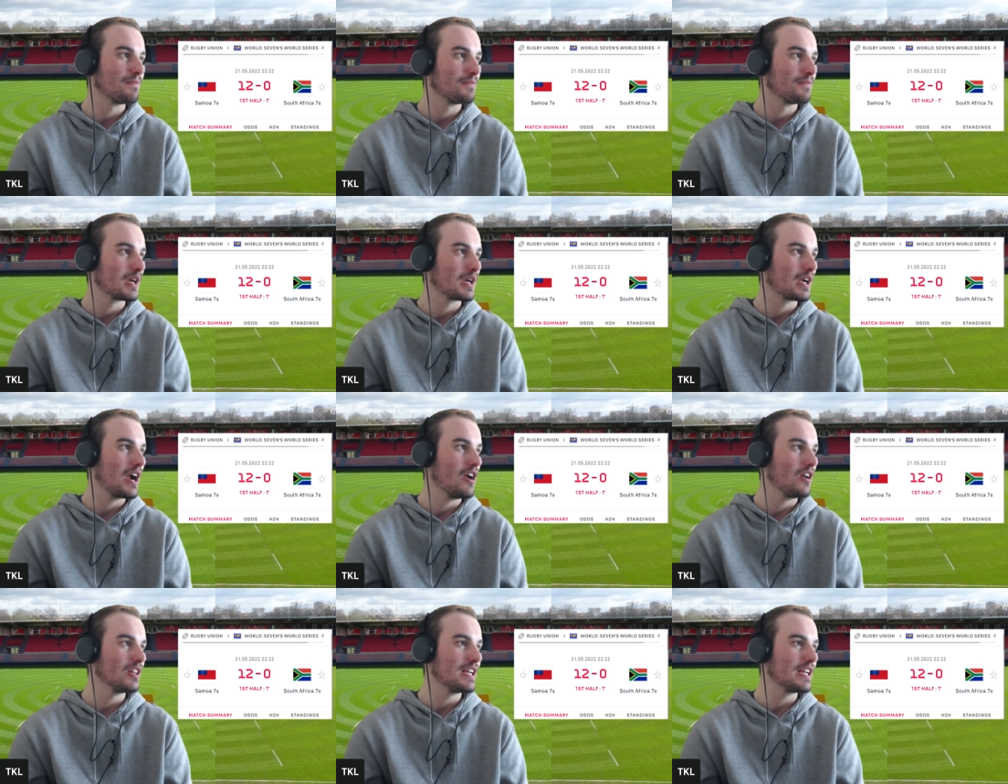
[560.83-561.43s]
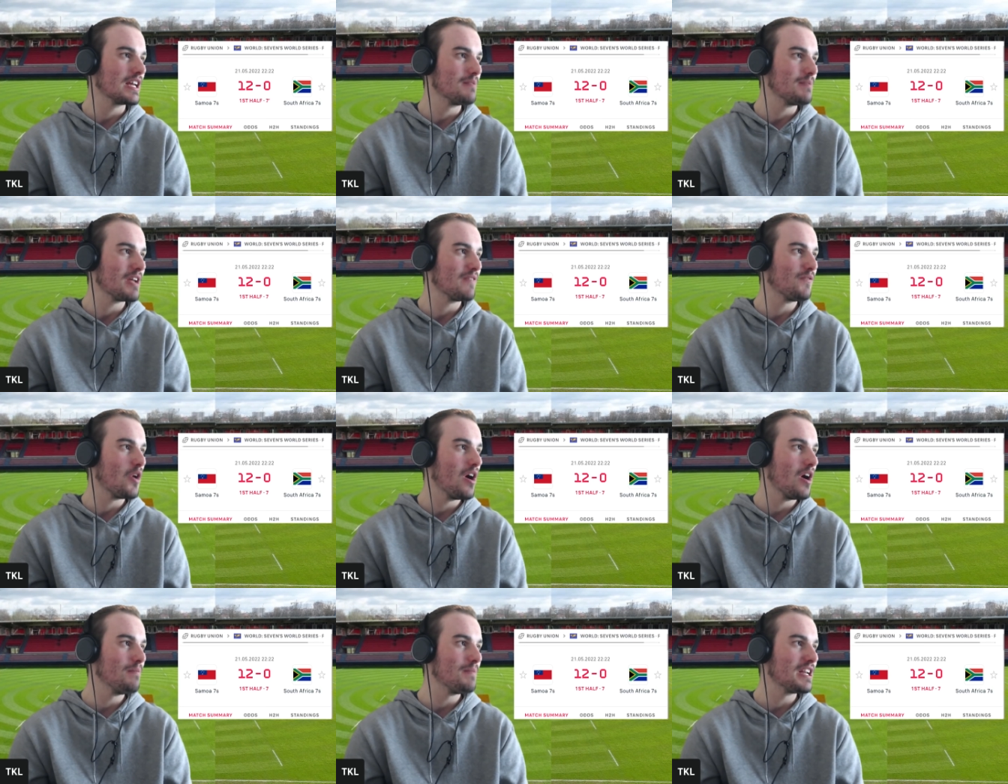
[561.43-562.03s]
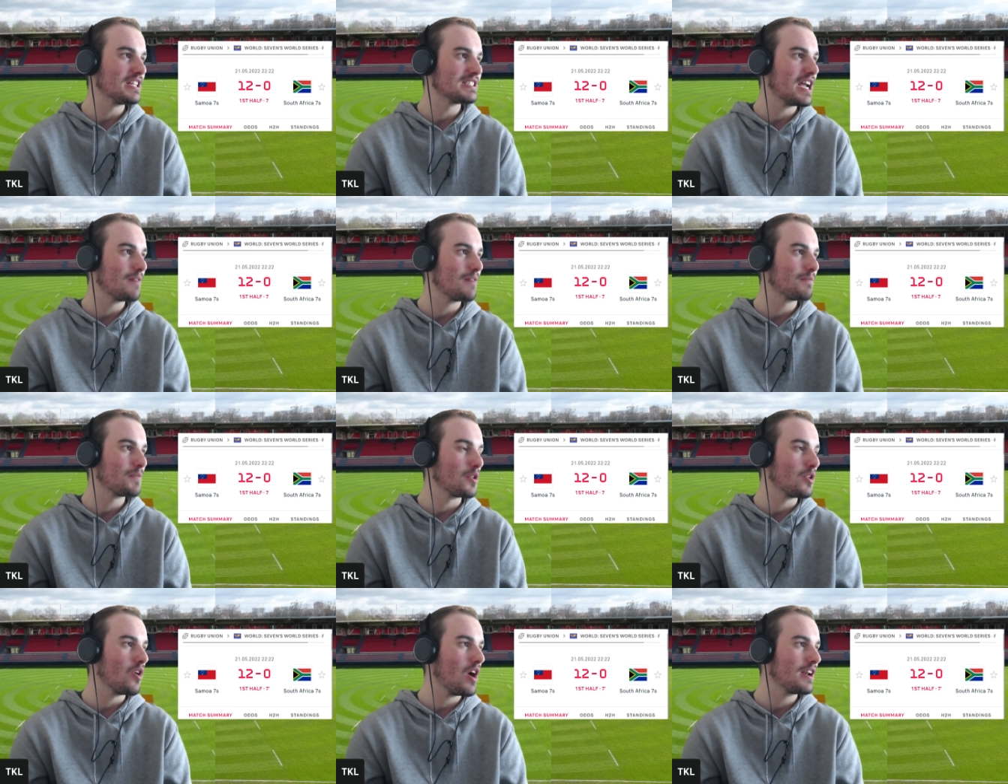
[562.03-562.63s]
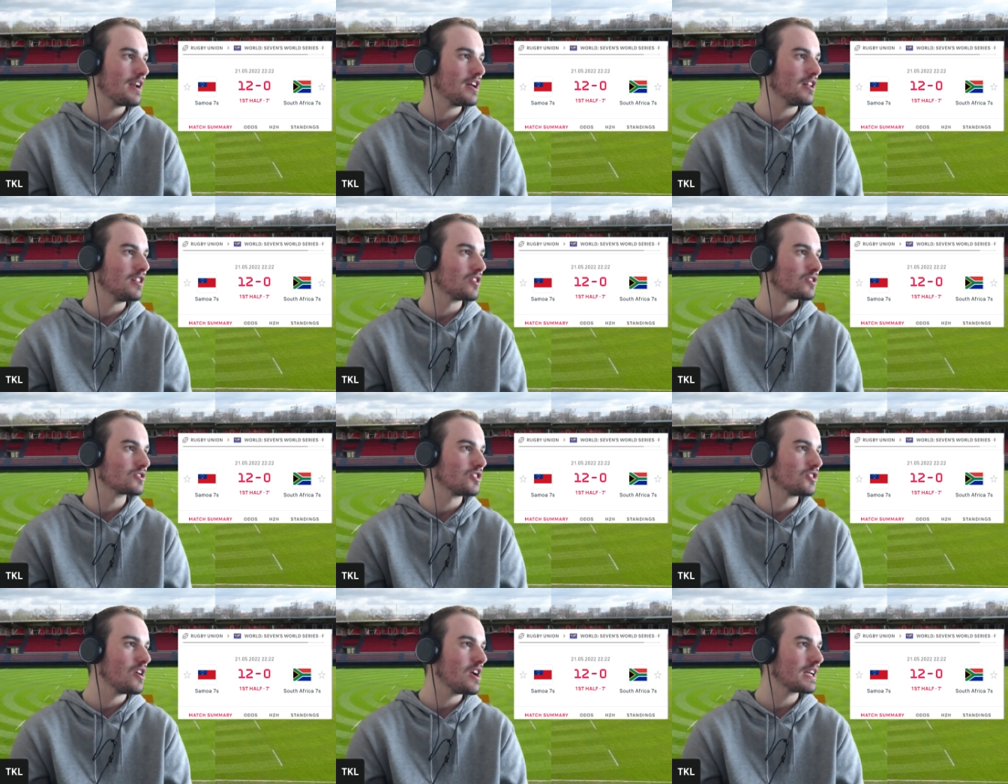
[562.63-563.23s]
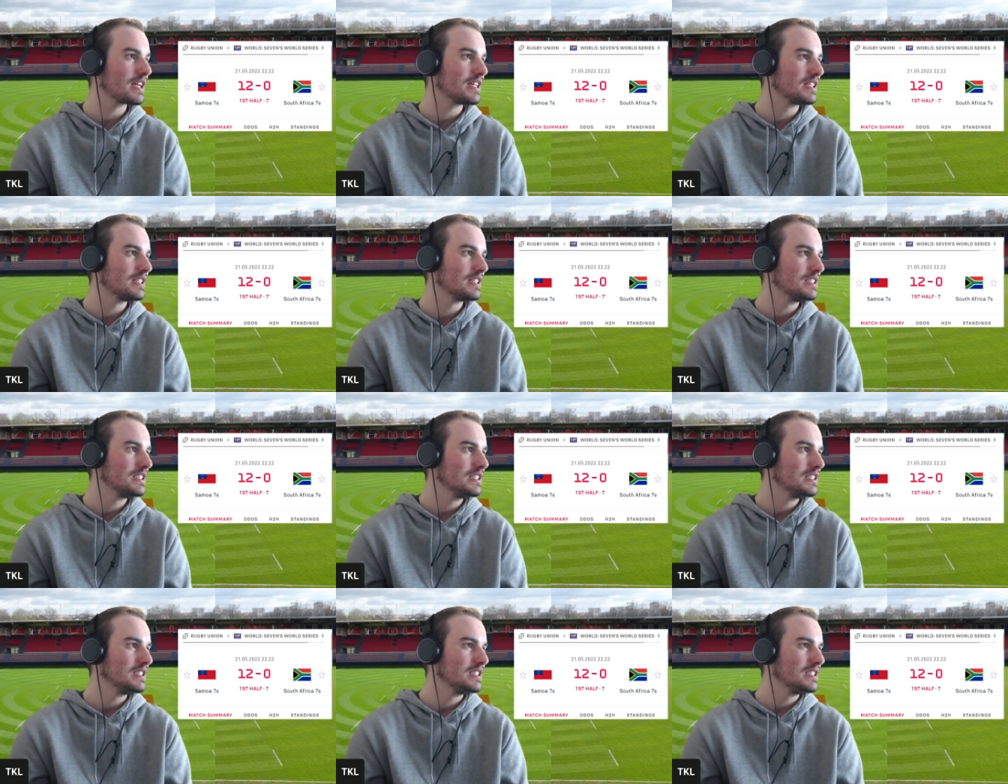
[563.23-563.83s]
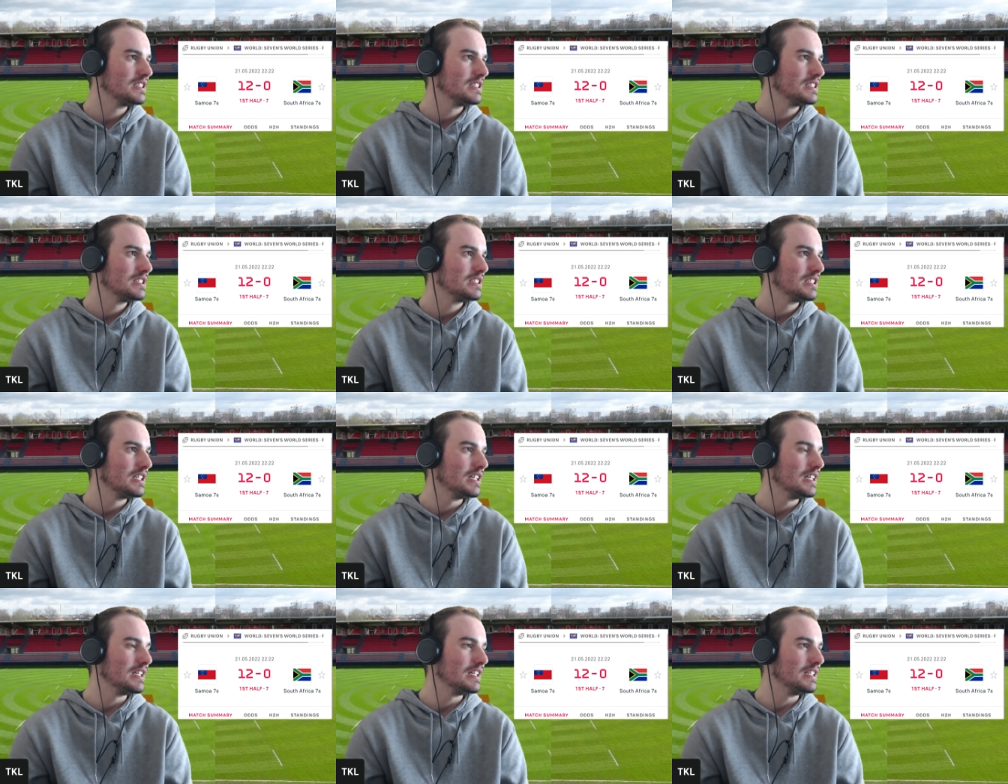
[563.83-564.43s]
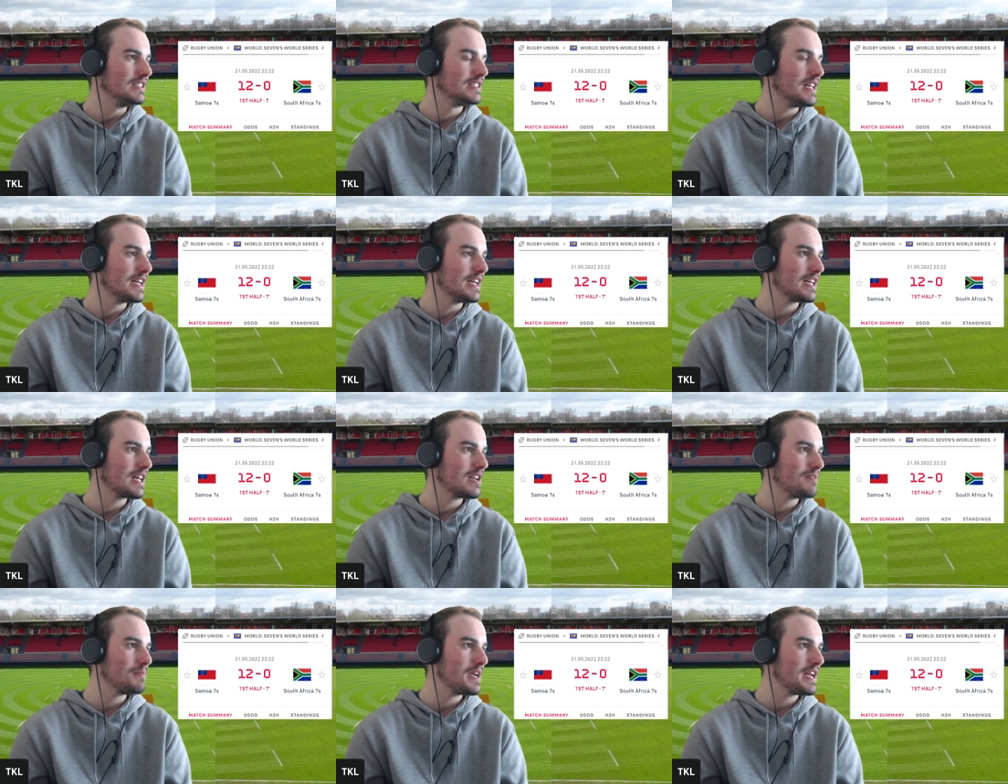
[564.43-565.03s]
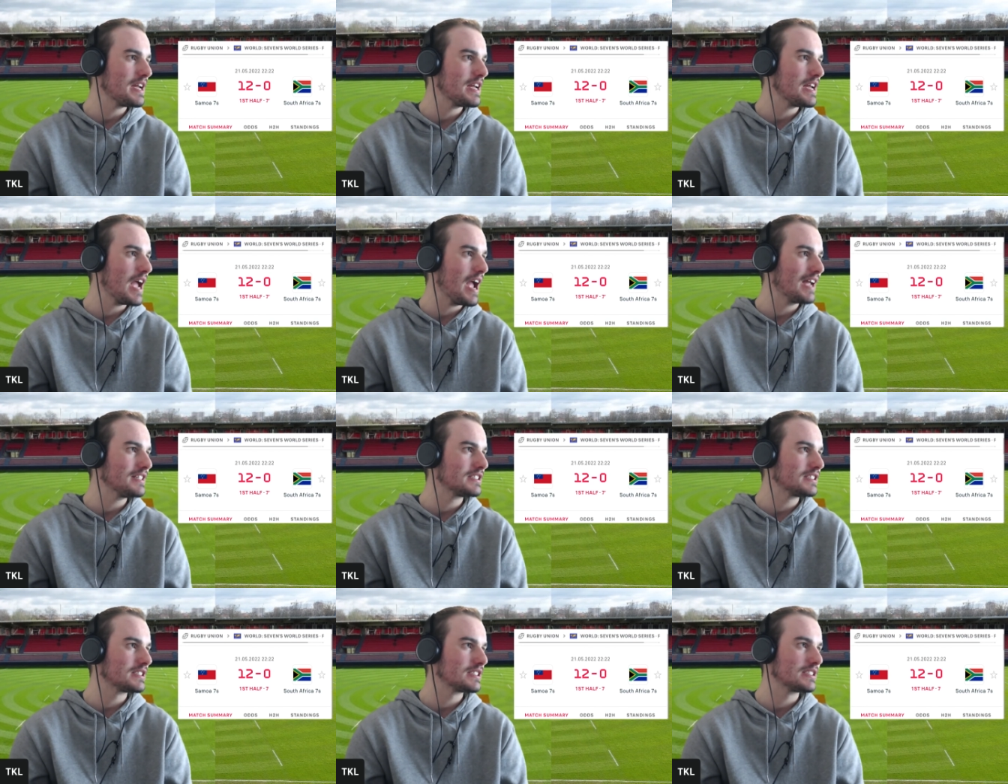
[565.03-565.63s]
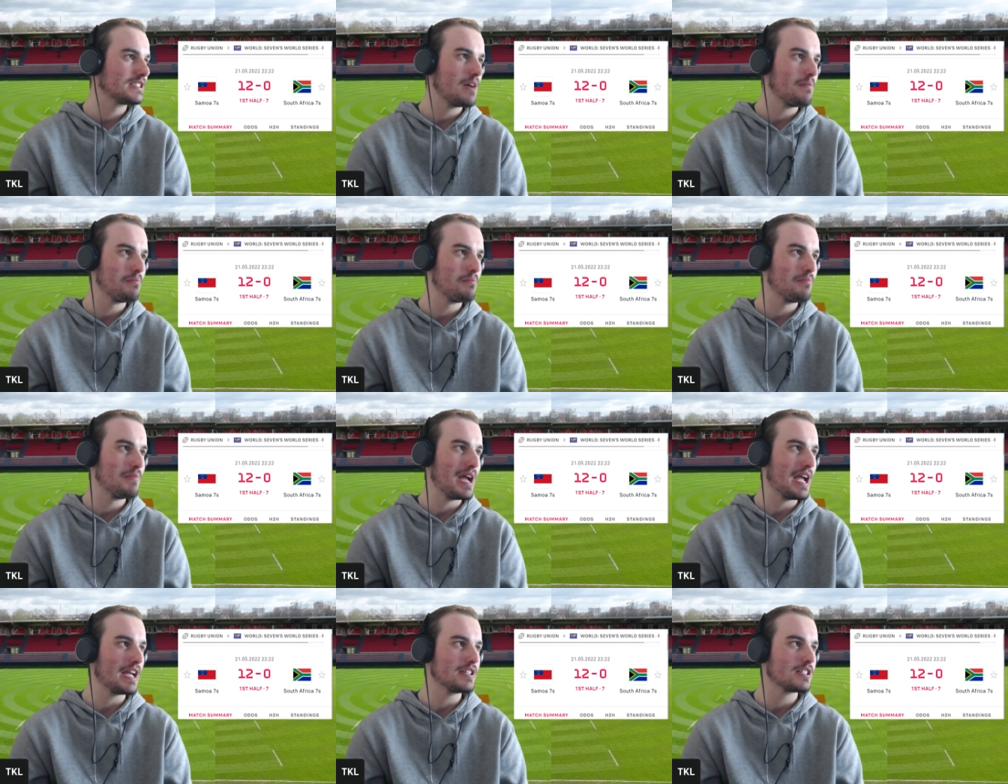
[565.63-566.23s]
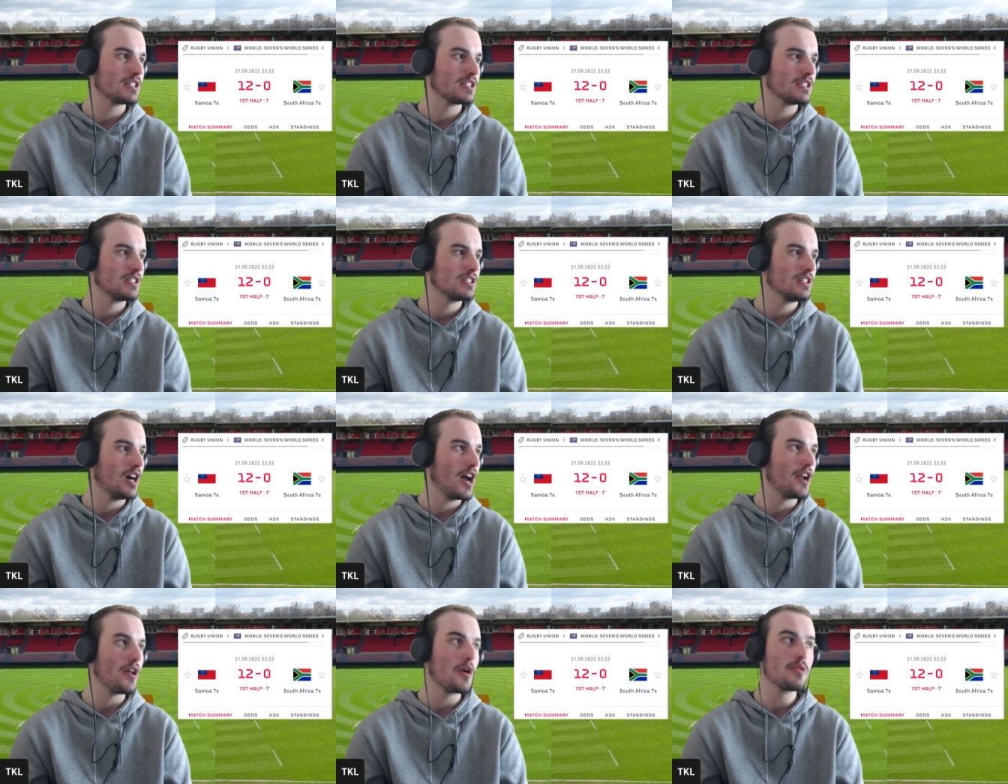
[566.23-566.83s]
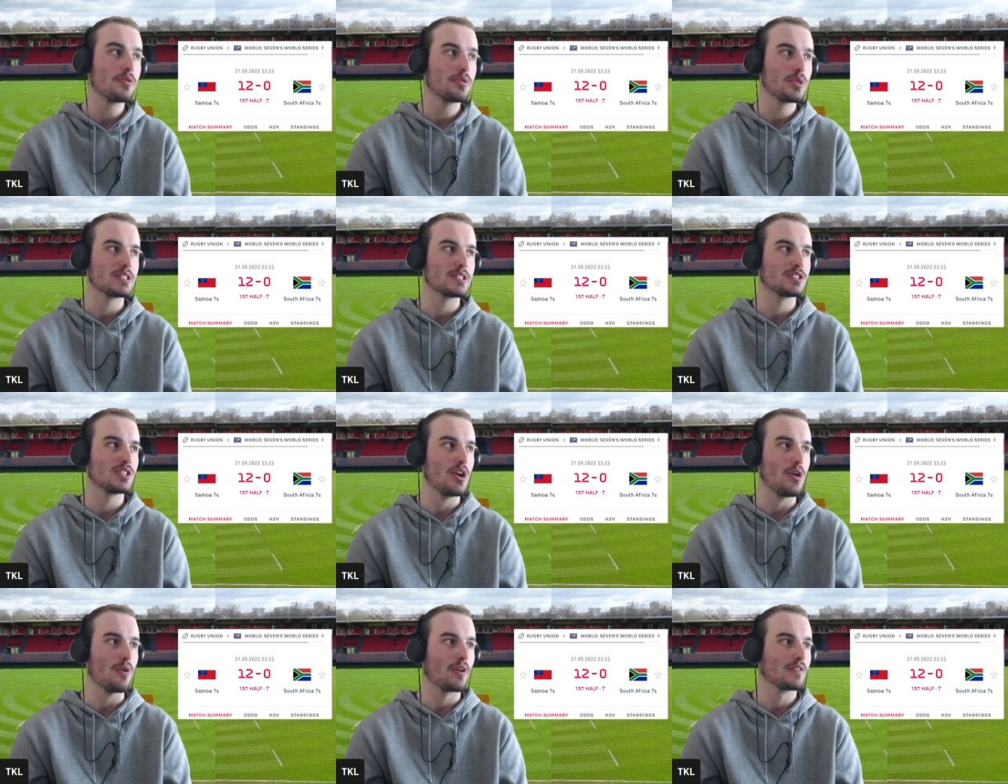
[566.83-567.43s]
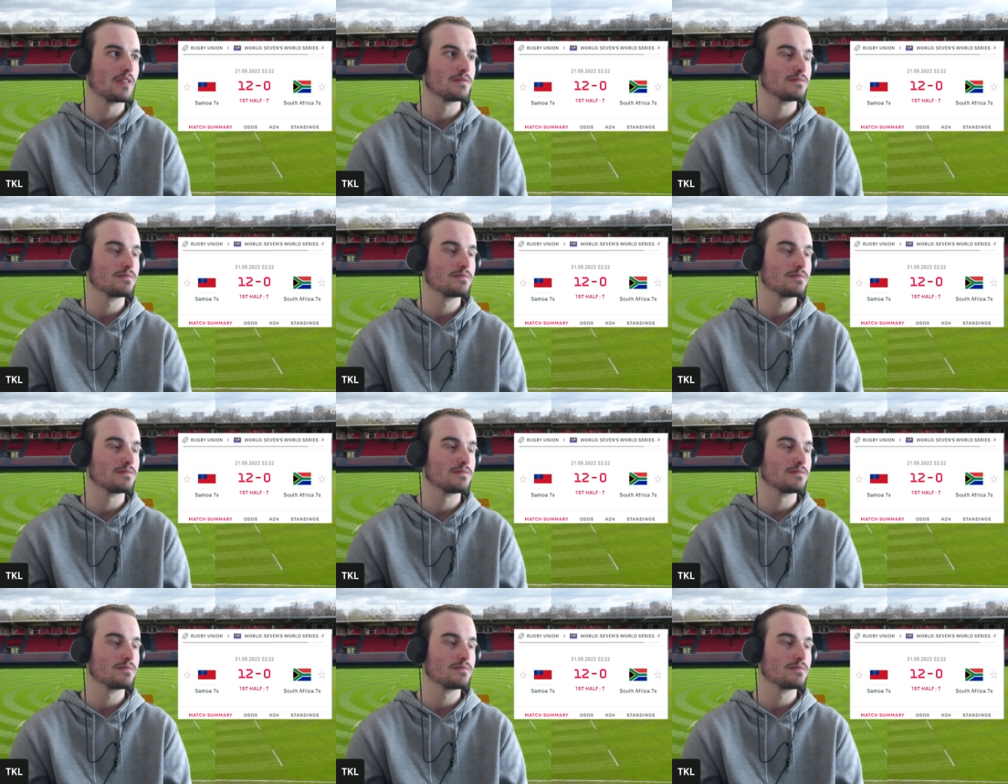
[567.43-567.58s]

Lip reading: They're currently going to be 5 meters out from the line. It looks like, is there going to be a sub made? I don't think so.